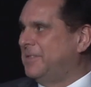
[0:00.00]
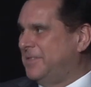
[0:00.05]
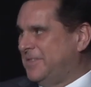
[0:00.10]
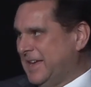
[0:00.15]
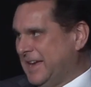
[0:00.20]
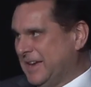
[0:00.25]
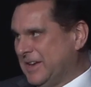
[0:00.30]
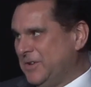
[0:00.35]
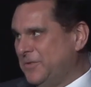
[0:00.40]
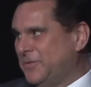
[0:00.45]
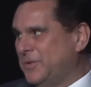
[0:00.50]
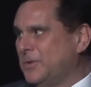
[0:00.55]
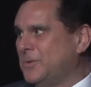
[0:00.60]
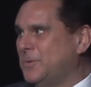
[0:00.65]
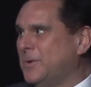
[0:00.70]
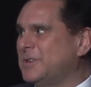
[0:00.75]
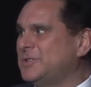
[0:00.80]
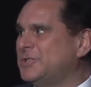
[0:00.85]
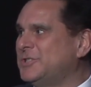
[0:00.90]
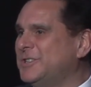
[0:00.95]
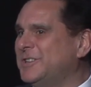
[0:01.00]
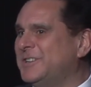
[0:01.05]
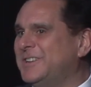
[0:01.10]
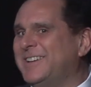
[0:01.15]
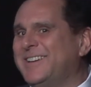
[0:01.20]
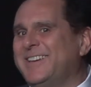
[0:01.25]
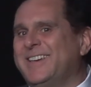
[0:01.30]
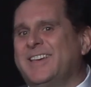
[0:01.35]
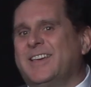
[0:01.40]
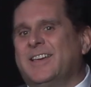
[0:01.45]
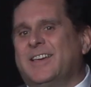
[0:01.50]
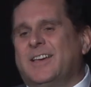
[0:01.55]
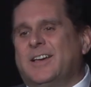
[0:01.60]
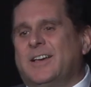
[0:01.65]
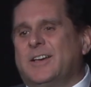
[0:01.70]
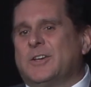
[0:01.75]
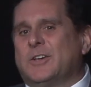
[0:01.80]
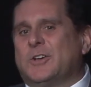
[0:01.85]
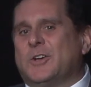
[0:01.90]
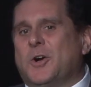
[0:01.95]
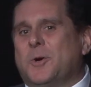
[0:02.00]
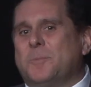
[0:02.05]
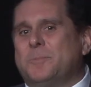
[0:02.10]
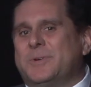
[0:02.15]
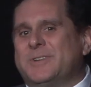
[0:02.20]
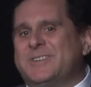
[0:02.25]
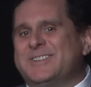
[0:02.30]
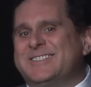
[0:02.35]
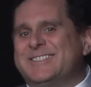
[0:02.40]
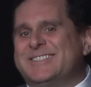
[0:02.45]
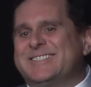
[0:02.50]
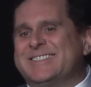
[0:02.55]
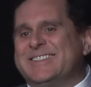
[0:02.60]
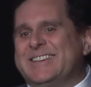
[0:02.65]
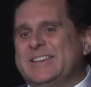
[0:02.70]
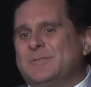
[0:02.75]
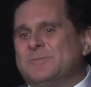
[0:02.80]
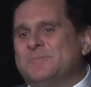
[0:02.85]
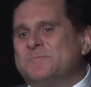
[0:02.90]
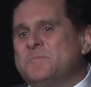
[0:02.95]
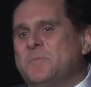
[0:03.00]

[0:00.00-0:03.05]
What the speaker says: Thank you for the question. Competency.